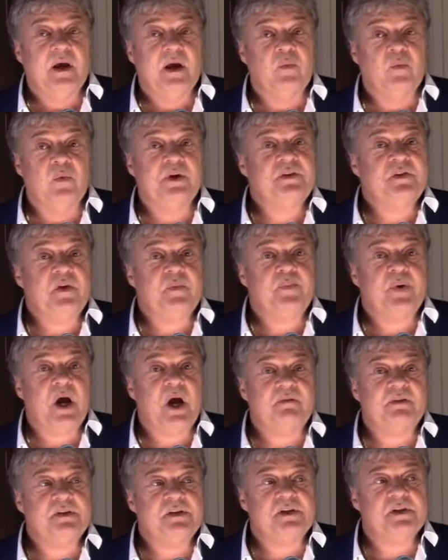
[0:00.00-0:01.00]
And once the
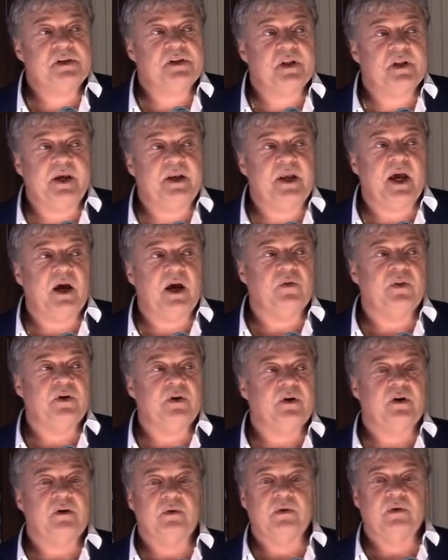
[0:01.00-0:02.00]
provinces lay down
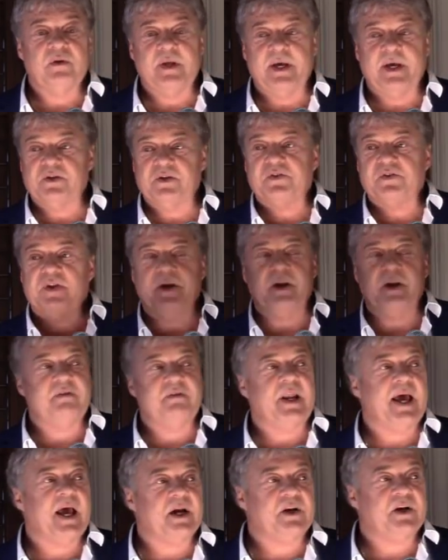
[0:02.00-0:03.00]
their legislative
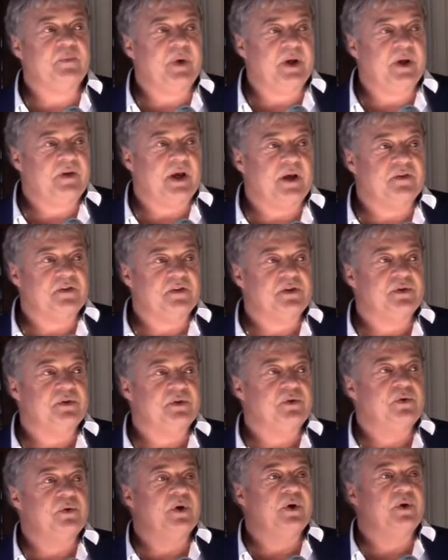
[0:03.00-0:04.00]
enactment as
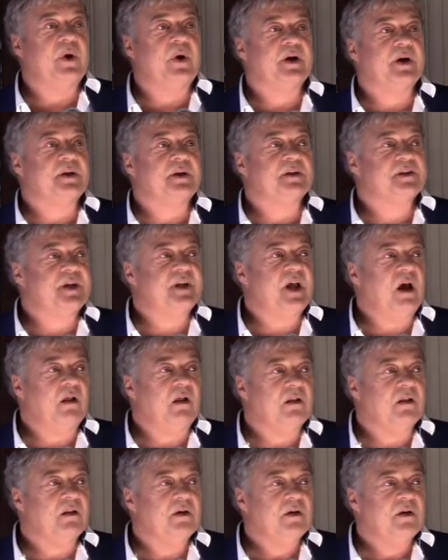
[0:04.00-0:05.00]
to who and where can
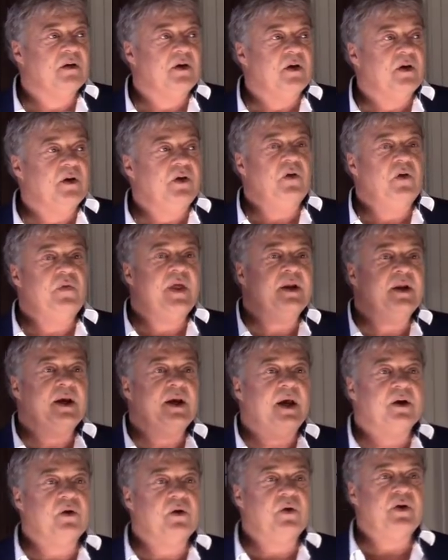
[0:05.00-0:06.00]
sell, you then
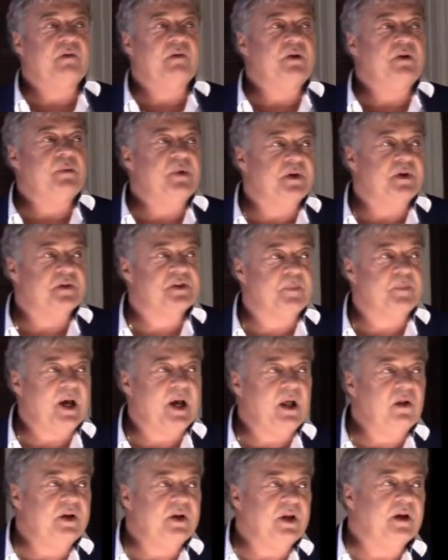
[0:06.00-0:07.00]
got to go to every
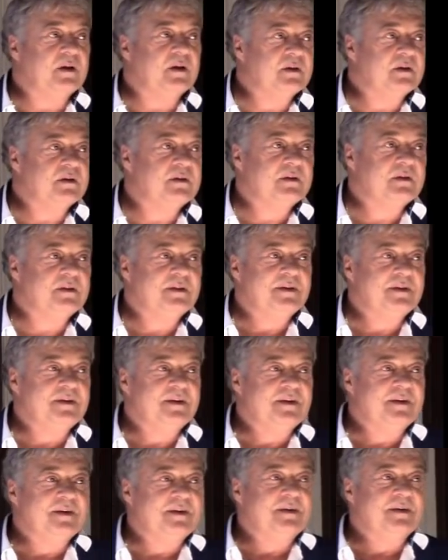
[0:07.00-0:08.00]
municipality.
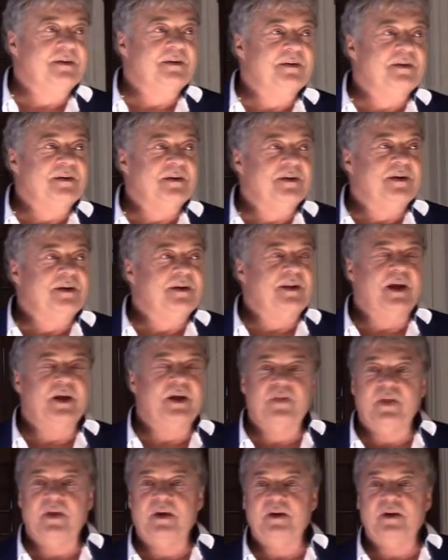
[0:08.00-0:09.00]

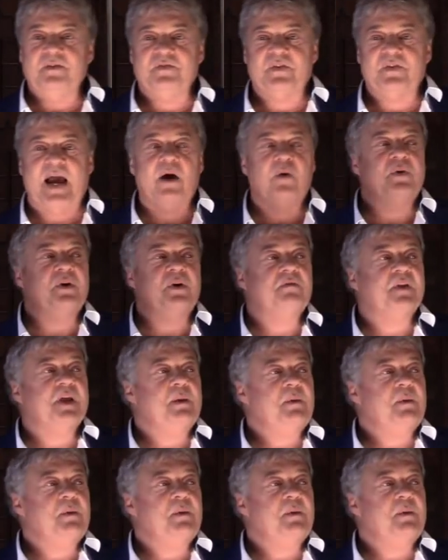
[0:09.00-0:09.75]
Like the town of